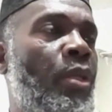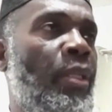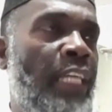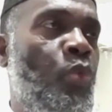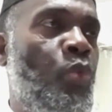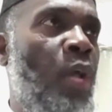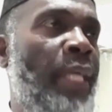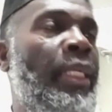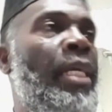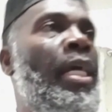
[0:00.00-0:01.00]
That's
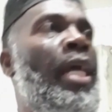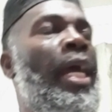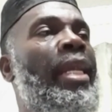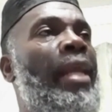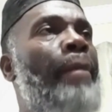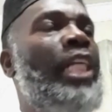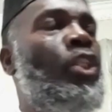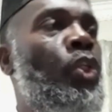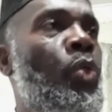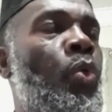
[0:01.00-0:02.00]
one. And number
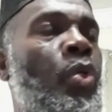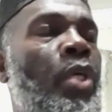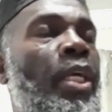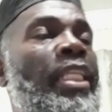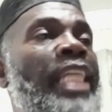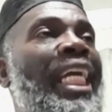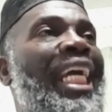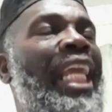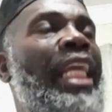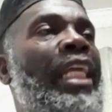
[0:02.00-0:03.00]
two, the
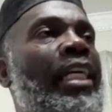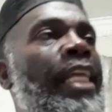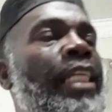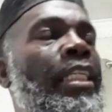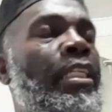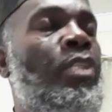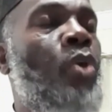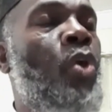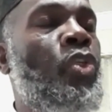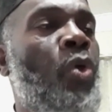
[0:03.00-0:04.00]
clinic that is
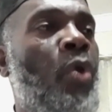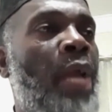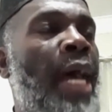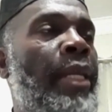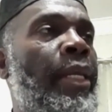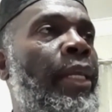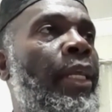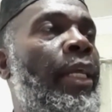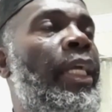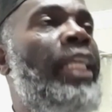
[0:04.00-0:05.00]
also run,
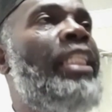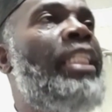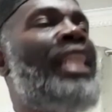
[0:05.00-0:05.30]
it is